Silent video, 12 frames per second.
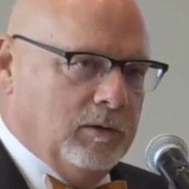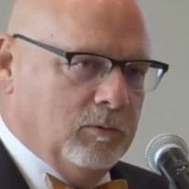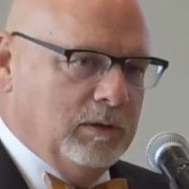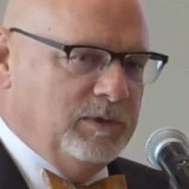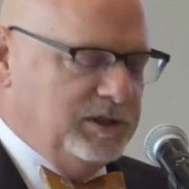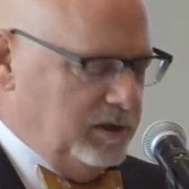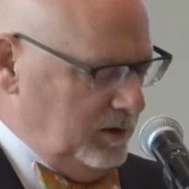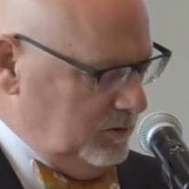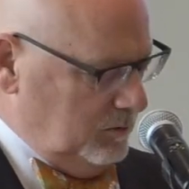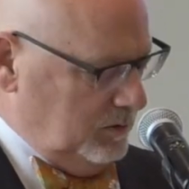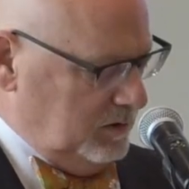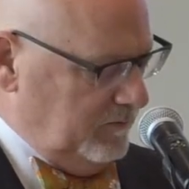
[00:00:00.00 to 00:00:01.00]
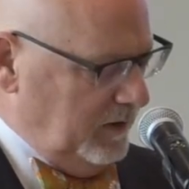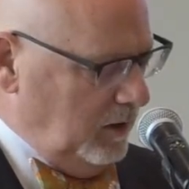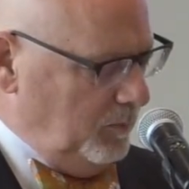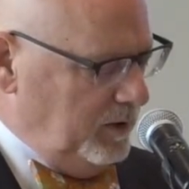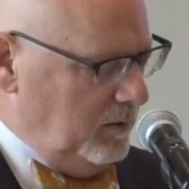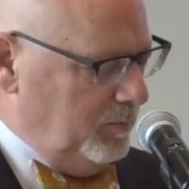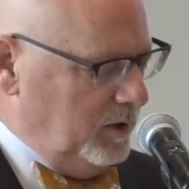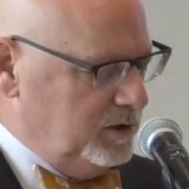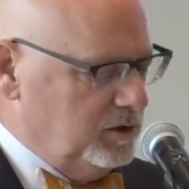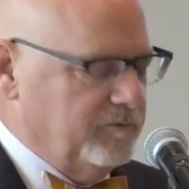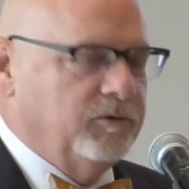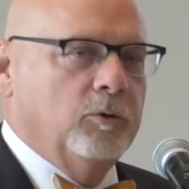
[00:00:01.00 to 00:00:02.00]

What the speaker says: Well, let me tell you, developing a budget